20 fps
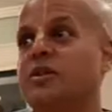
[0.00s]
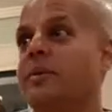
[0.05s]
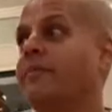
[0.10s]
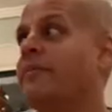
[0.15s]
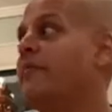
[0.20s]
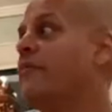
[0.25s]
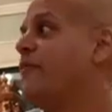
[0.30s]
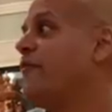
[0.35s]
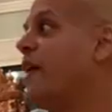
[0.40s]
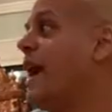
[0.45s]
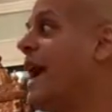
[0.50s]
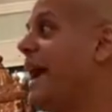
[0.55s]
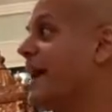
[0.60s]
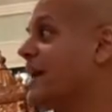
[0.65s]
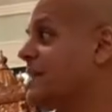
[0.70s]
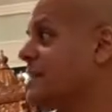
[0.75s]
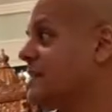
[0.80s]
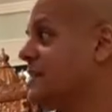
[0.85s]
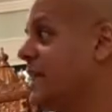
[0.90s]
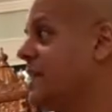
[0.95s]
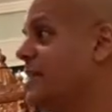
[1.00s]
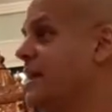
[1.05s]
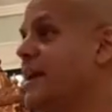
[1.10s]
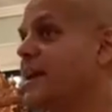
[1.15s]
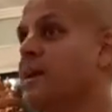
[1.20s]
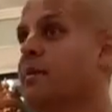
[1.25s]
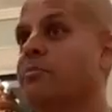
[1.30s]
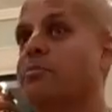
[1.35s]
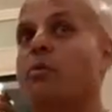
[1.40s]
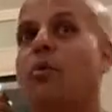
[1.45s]
some facts that
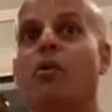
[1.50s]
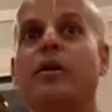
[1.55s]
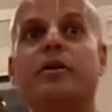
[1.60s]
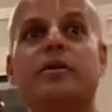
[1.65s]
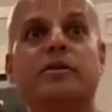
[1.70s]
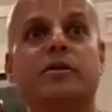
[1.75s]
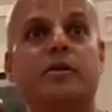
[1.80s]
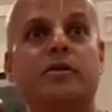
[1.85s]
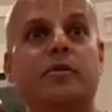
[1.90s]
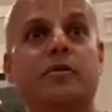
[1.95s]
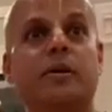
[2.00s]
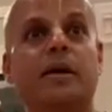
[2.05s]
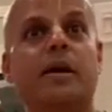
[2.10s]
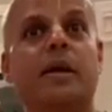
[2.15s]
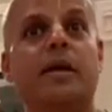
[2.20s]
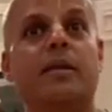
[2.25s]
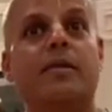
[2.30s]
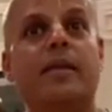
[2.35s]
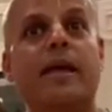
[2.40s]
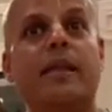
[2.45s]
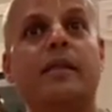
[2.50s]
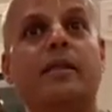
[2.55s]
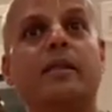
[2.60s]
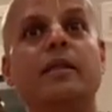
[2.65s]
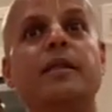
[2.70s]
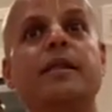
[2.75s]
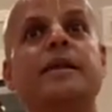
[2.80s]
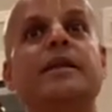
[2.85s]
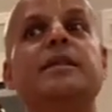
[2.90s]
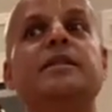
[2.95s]
they can point to that
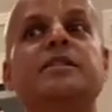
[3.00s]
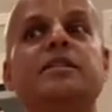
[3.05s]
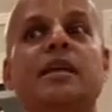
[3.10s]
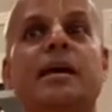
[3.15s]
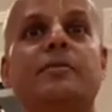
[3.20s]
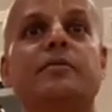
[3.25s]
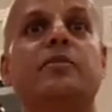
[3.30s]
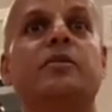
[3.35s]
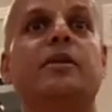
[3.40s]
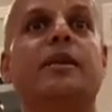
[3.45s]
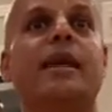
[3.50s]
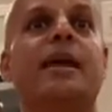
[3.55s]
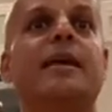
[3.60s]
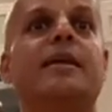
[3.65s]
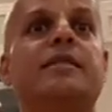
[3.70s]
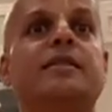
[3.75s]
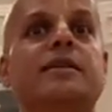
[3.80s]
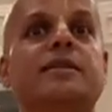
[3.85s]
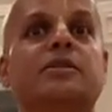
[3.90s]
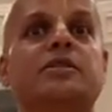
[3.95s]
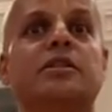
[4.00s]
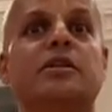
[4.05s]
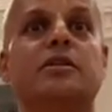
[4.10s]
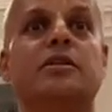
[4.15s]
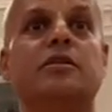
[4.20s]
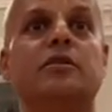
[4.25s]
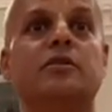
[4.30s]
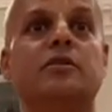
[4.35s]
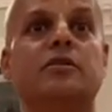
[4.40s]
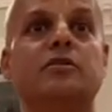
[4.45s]
leads them to the
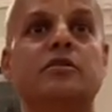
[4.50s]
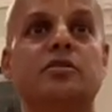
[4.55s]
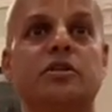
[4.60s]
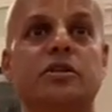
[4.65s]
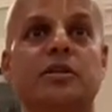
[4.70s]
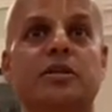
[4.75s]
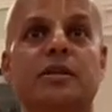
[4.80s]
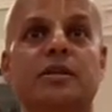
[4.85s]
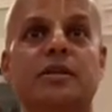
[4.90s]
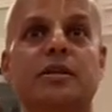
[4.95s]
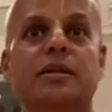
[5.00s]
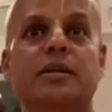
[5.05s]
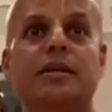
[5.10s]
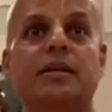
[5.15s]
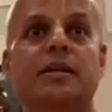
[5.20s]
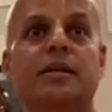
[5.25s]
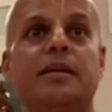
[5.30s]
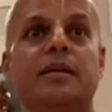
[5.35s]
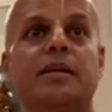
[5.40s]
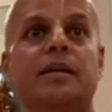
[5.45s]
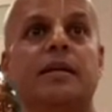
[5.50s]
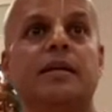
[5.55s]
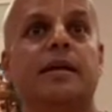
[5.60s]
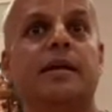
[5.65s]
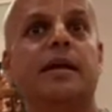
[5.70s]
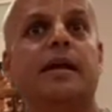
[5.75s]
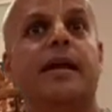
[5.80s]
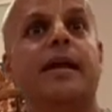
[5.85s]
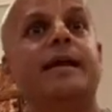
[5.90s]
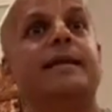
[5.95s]
atheistic conclusion.
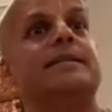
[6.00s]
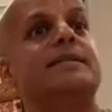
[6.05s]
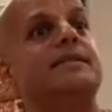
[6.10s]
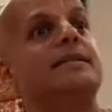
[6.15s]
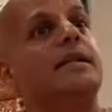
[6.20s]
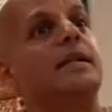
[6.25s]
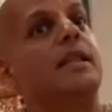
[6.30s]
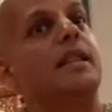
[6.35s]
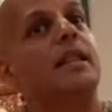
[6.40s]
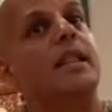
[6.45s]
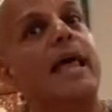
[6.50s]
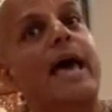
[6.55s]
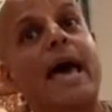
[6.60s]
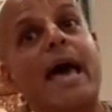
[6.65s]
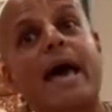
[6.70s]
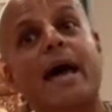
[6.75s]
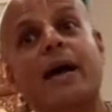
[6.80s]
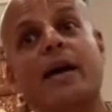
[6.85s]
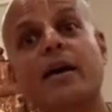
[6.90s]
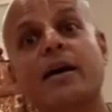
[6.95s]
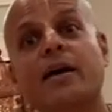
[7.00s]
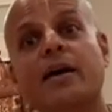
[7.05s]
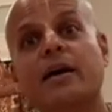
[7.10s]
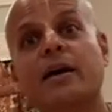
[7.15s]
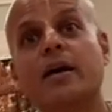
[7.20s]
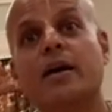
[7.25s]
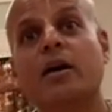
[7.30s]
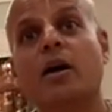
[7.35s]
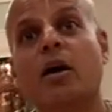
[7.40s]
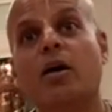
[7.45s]
It's the lack
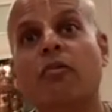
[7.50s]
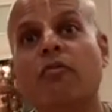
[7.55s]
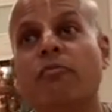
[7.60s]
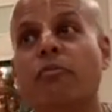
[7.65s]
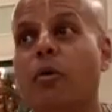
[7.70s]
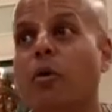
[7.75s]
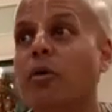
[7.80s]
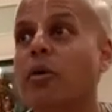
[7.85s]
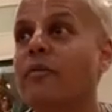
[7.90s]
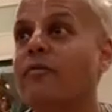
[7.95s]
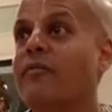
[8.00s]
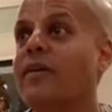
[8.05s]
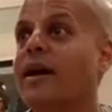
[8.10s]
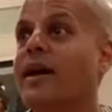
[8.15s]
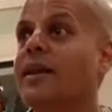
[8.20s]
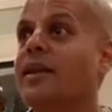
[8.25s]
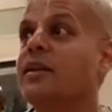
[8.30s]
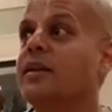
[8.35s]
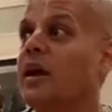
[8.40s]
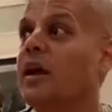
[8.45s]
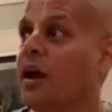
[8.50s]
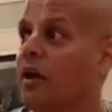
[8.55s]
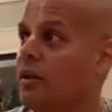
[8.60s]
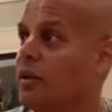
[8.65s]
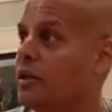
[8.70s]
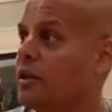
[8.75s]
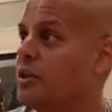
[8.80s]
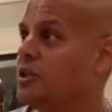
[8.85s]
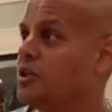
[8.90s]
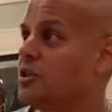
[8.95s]
of bona fide
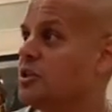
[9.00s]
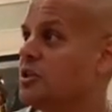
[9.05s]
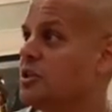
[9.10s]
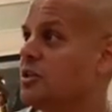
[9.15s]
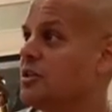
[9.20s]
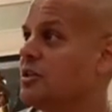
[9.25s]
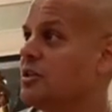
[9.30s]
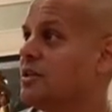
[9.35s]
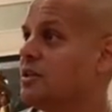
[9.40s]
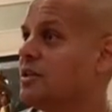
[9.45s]
knowledge